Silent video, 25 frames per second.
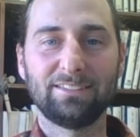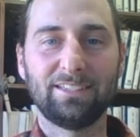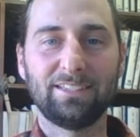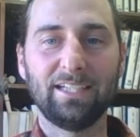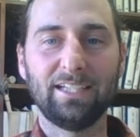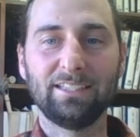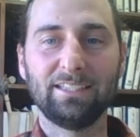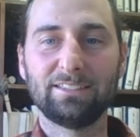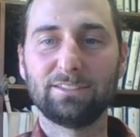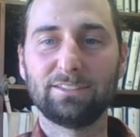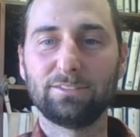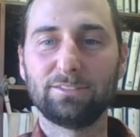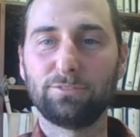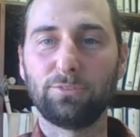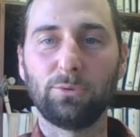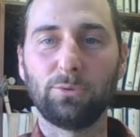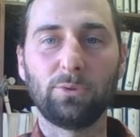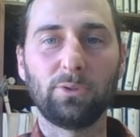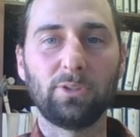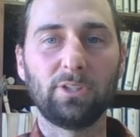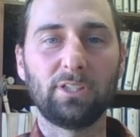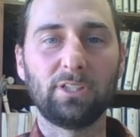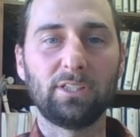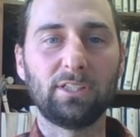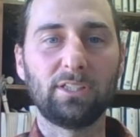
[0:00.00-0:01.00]
Thanks
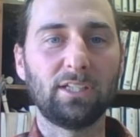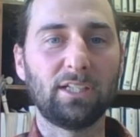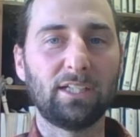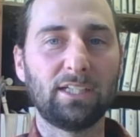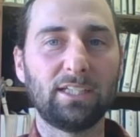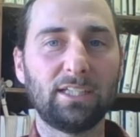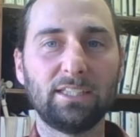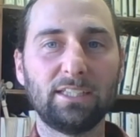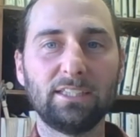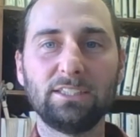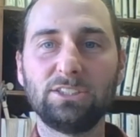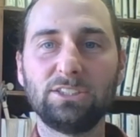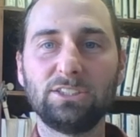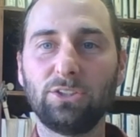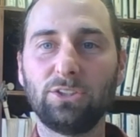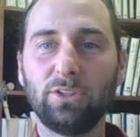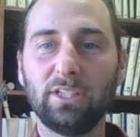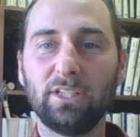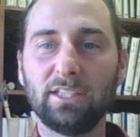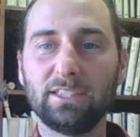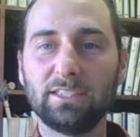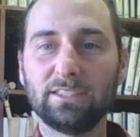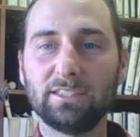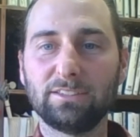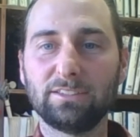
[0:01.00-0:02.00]
for
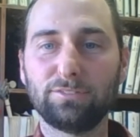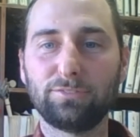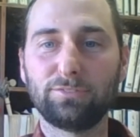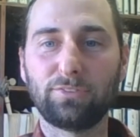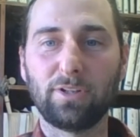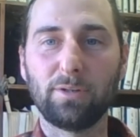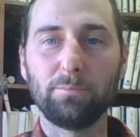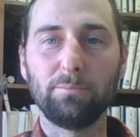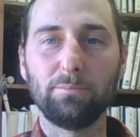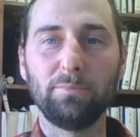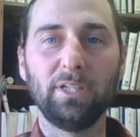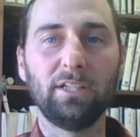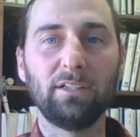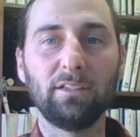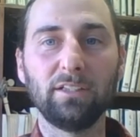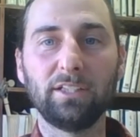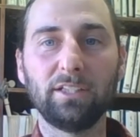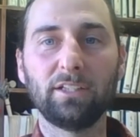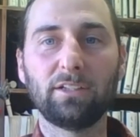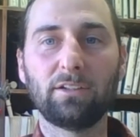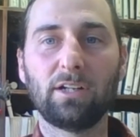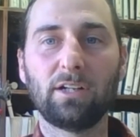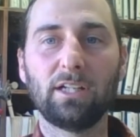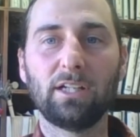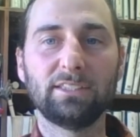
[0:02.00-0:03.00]
joining us from
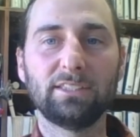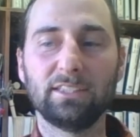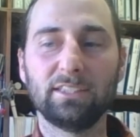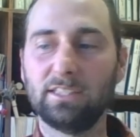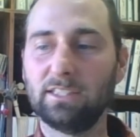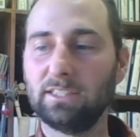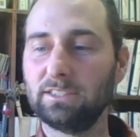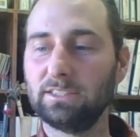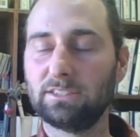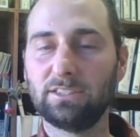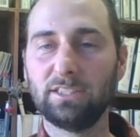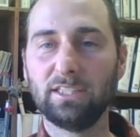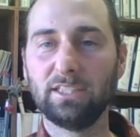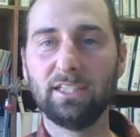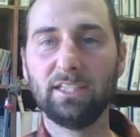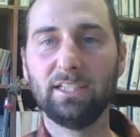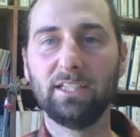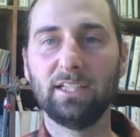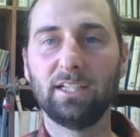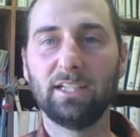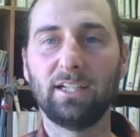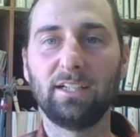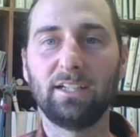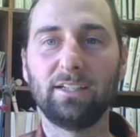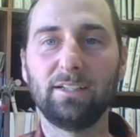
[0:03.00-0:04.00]
nearly across the
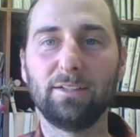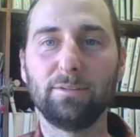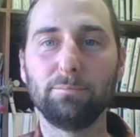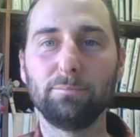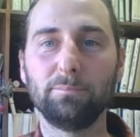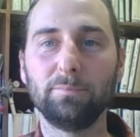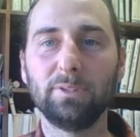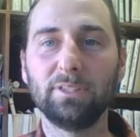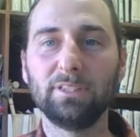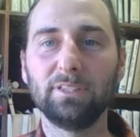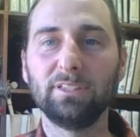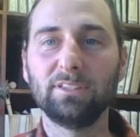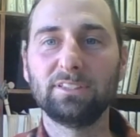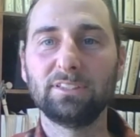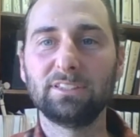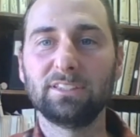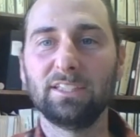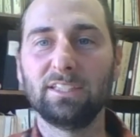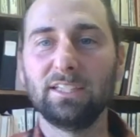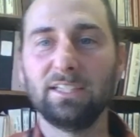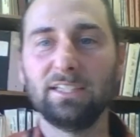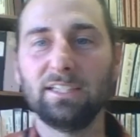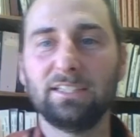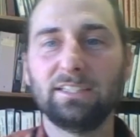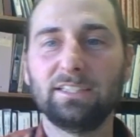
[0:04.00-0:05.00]
country. Looks
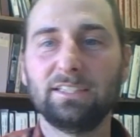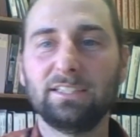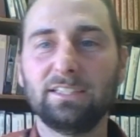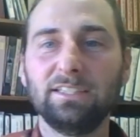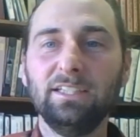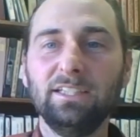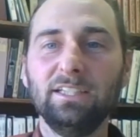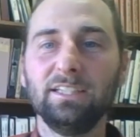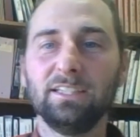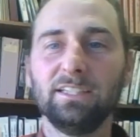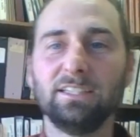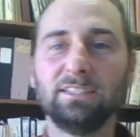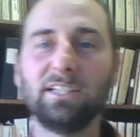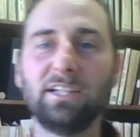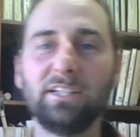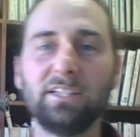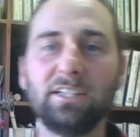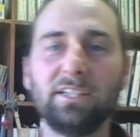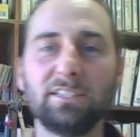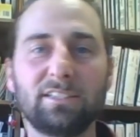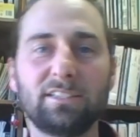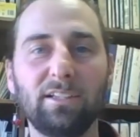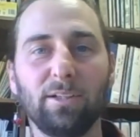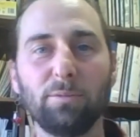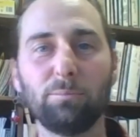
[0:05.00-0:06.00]
like the
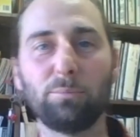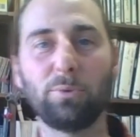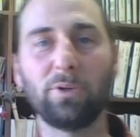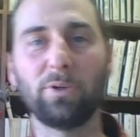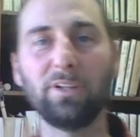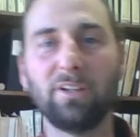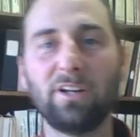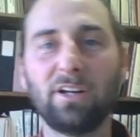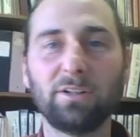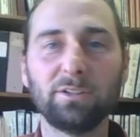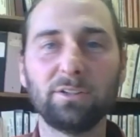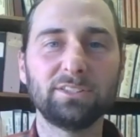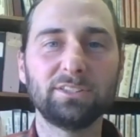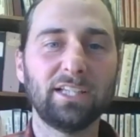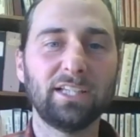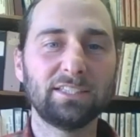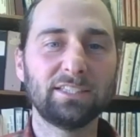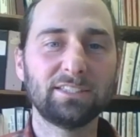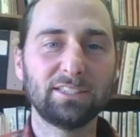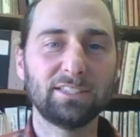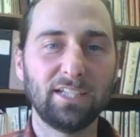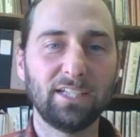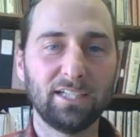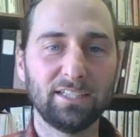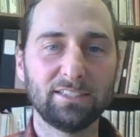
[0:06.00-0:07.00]
sun is still up where you are, so
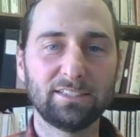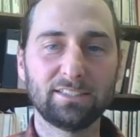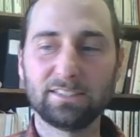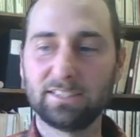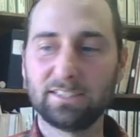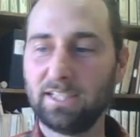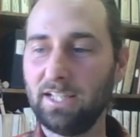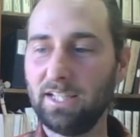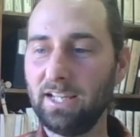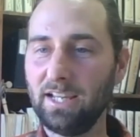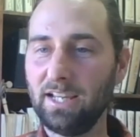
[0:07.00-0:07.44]
that's nice.